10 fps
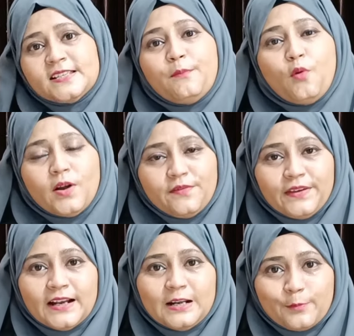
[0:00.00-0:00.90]
a more
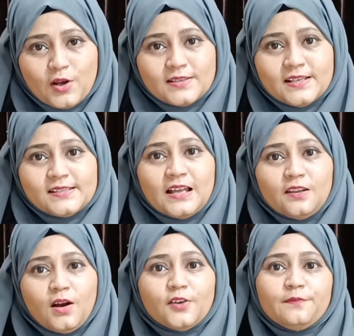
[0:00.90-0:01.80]
difficult process. A
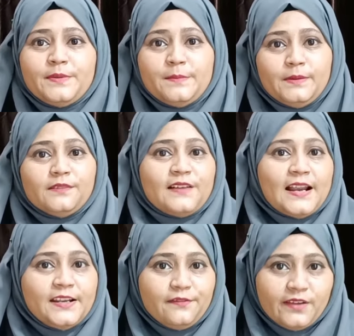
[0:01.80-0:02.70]
lot of people
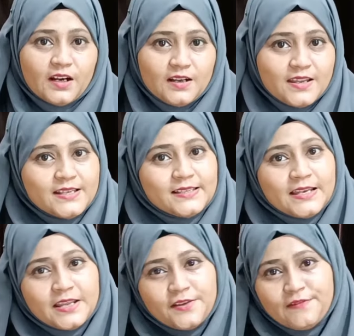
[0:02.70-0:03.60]
find difficulties
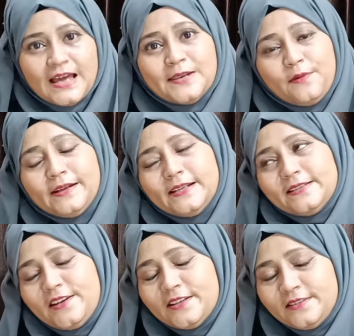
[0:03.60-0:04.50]
in
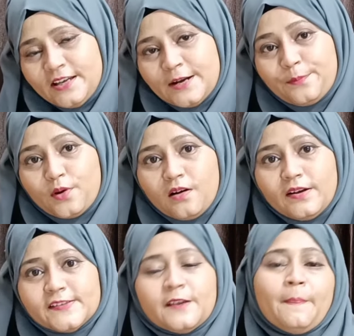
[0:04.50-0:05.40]
evaluating their
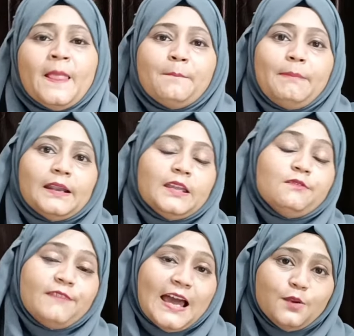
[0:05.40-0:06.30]
progress, but
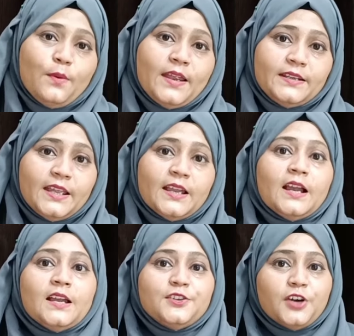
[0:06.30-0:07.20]
evaluating
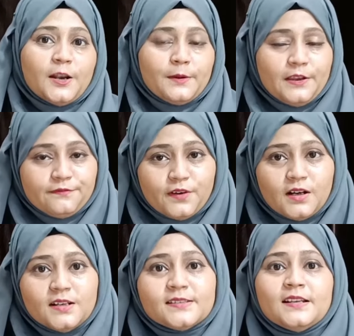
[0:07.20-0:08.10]
your
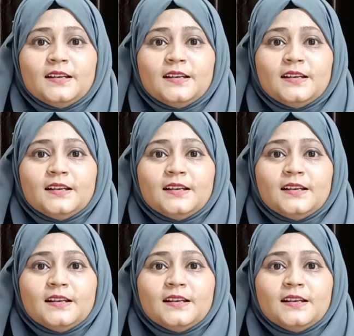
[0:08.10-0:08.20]
efforts,